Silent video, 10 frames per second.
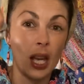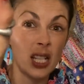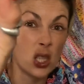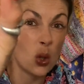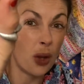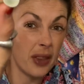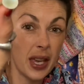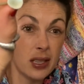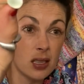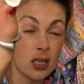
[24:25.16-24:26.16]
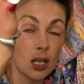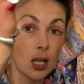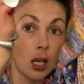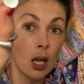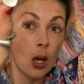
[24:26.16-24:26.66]
I saw this
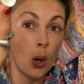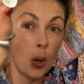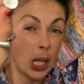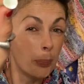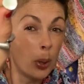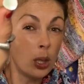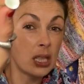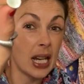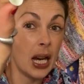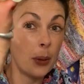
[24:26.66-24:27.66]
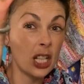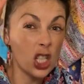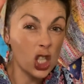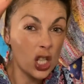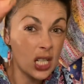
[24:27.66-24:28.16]
and I pulled it out and it
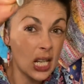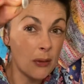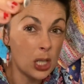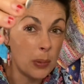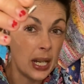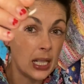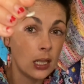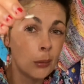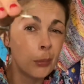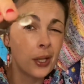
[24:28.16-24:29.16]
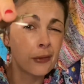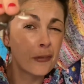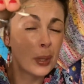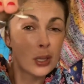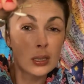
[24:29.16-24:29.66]
turned out to be a mother of
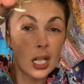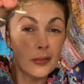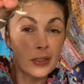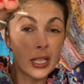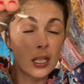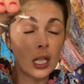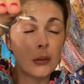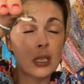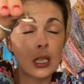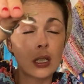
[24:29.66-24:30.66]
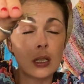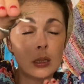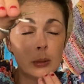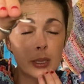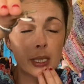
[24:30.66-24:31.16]
pearl cufflink. I was like, oh
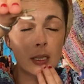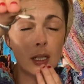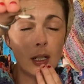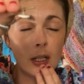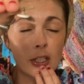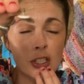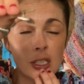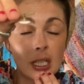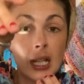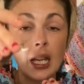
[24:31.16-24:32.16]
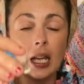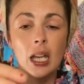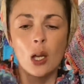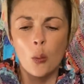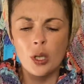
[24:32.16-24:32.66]
my gosh,
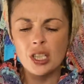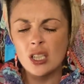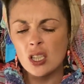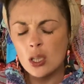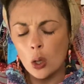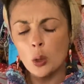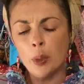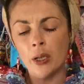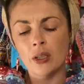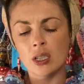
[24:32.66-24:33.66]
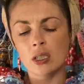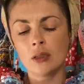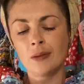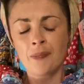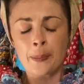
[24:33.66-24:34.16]
which is so
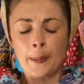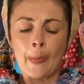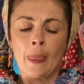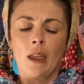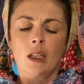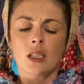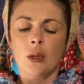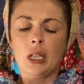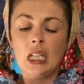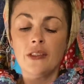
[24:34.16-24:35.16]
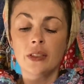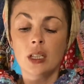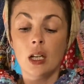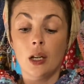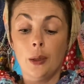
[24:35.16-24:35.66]
personal. So even
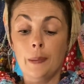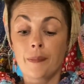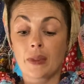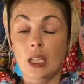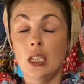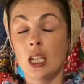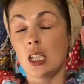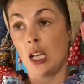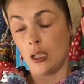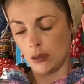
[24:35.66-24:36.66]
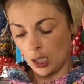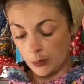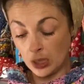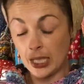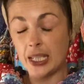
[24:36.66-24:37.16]
though
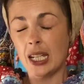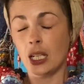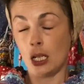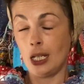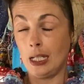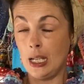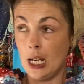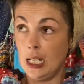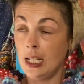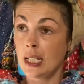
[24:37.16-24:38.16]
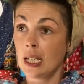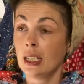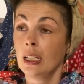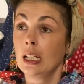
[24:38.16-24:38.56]
I'm knitting